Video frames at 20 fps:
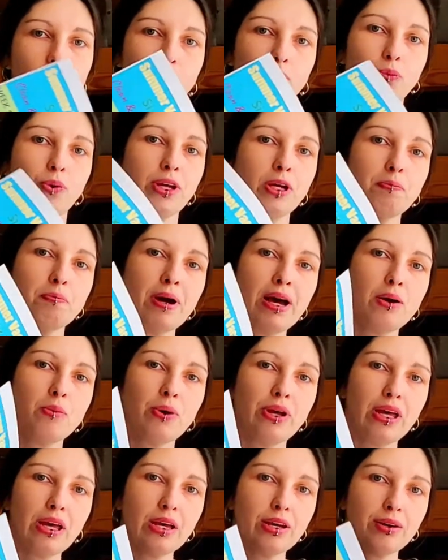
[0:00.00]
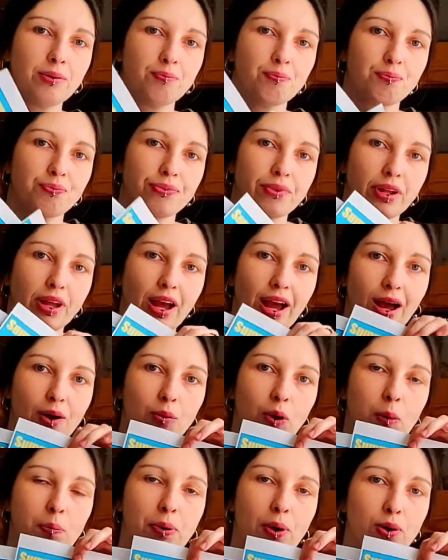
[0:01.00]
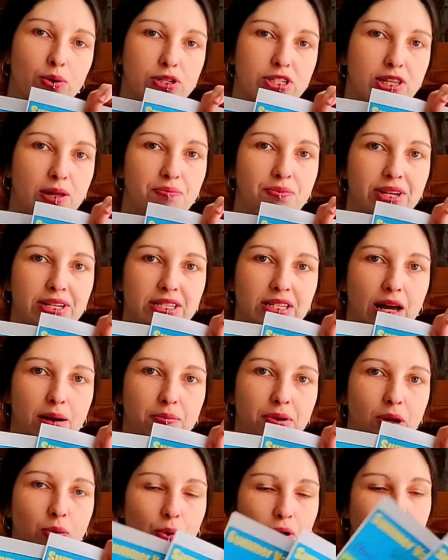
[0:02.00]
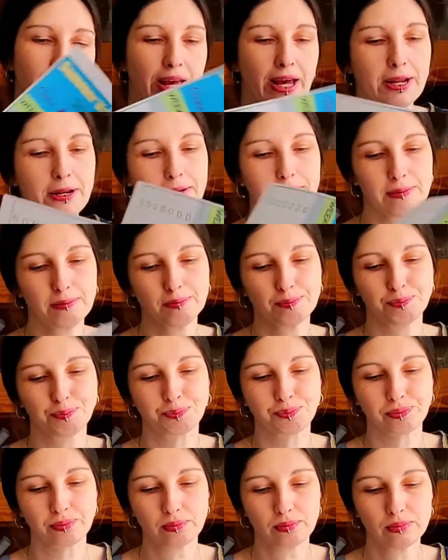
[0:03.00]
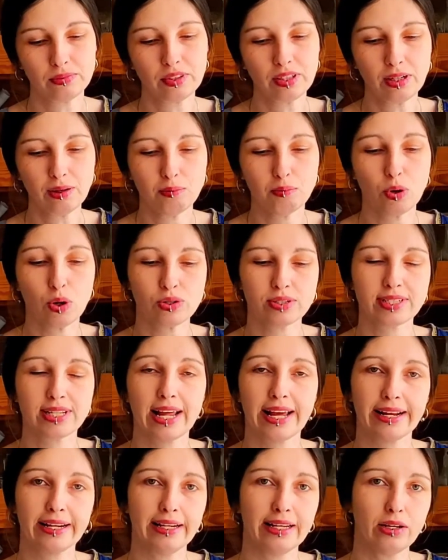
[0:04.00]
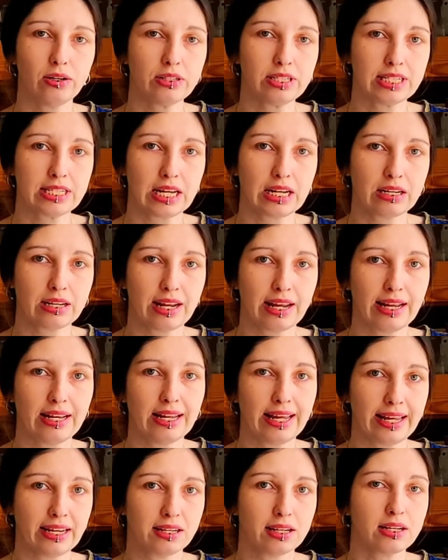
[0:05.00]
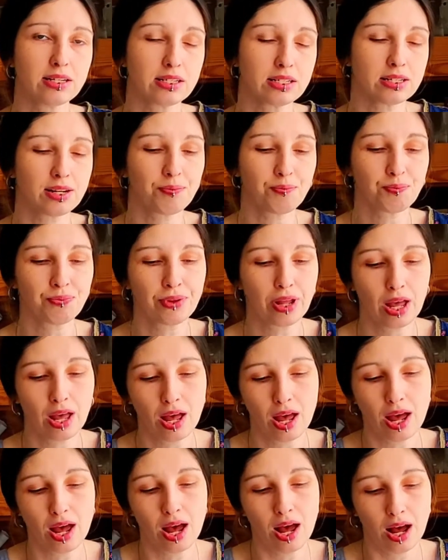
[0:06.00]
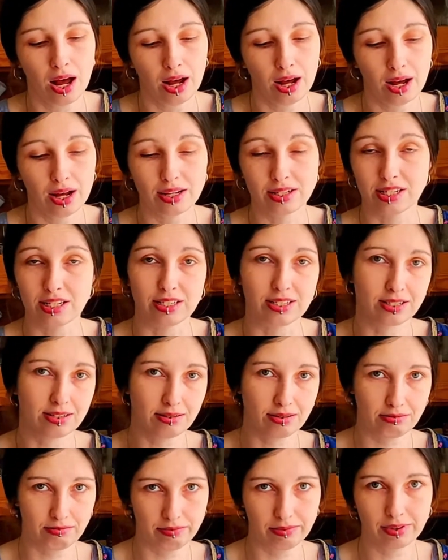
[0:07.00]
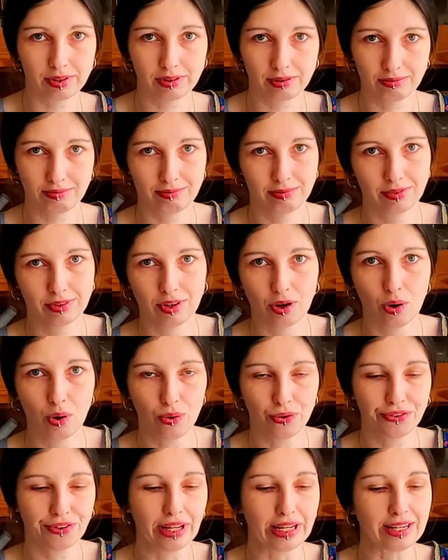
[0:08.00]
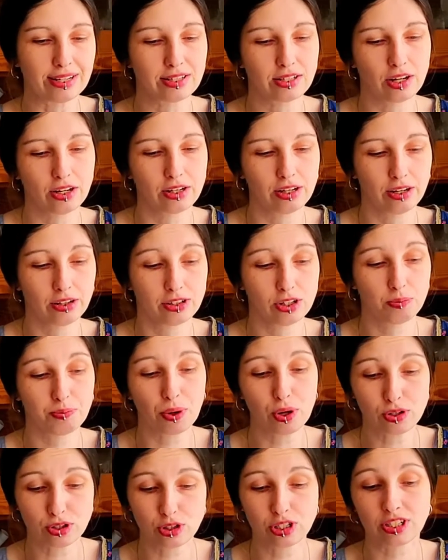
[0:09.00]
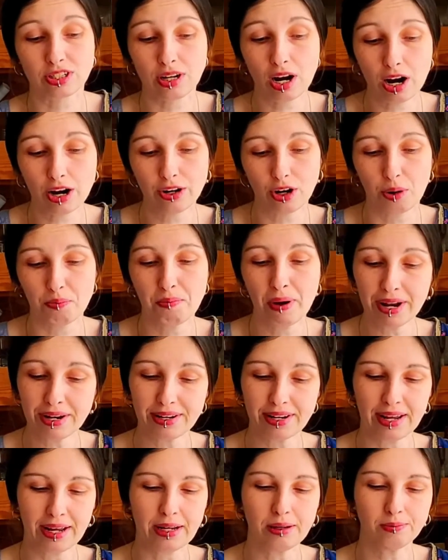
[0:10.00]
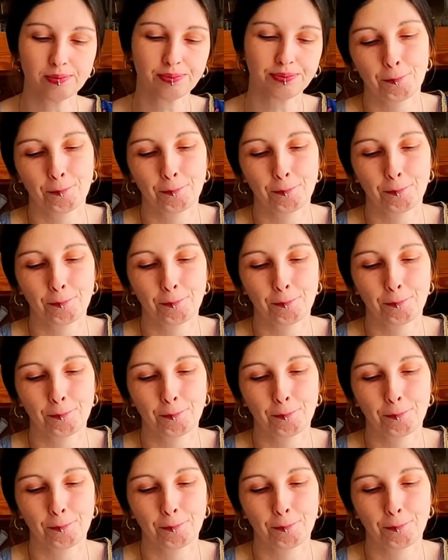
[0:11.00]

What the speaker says: week by week. I will post them this coming weekend, most likely on Sunday latest, since the whole thing is supposed to start on Monday.